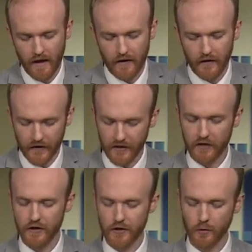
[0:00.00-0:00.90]
This
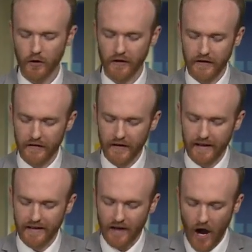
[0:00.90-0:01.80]
individual is
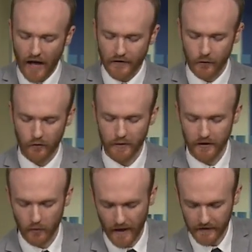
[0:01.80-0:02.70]
said not to have
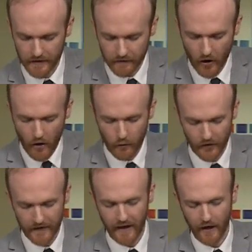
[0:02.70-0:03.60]
been directly involved
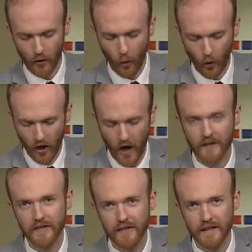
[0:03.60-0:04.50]
with the care or
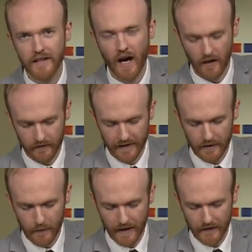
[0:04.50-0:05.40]
custody of
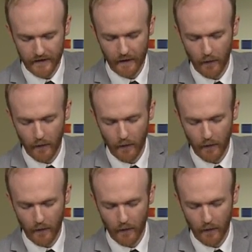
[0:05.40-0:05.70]
inmates.